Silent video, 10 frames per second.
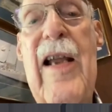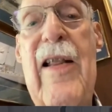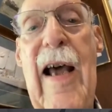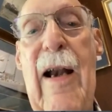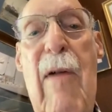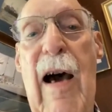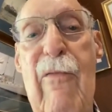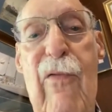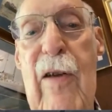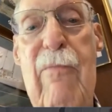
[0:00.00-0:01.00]
that about
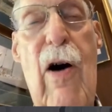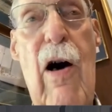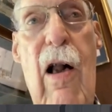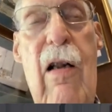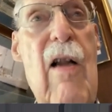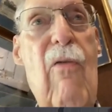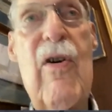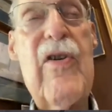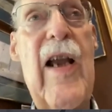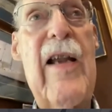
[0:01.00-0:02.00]
football, we
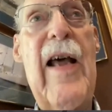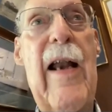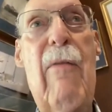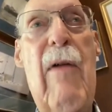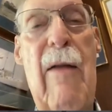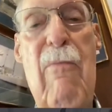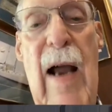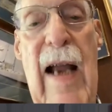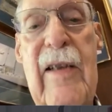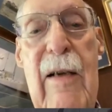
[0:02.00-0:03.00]
say that about
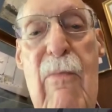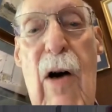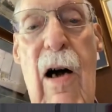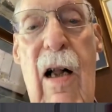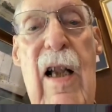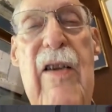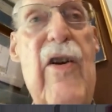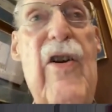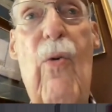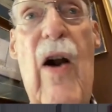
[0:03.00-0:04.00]
basketball. Do
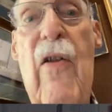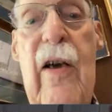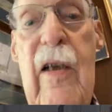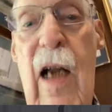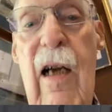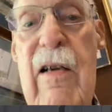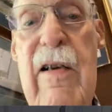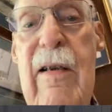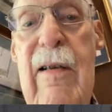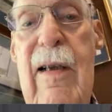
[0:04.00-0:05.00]
you wear the
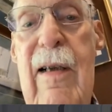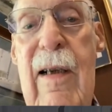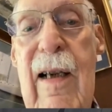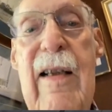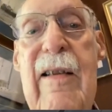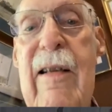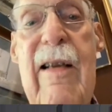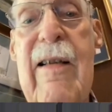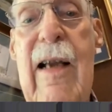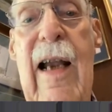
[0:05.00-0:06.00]
colors? It's the
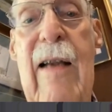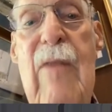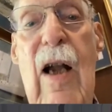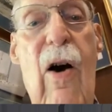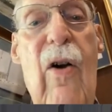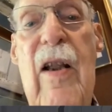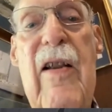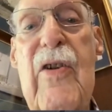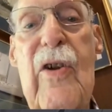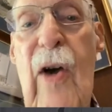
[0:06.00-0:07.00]
same, only
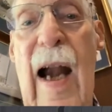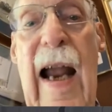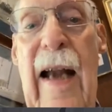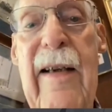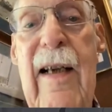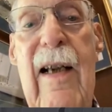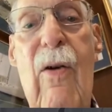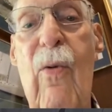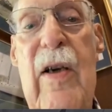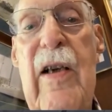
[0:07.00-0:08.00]
it's grand
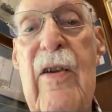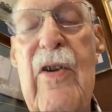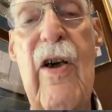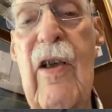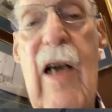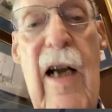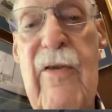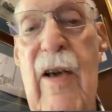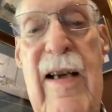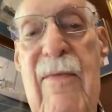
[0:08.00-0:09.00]
when it's your
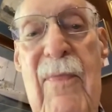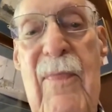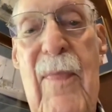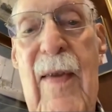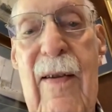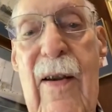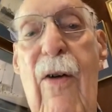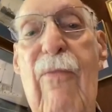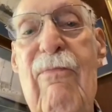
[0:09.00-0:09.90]
country. So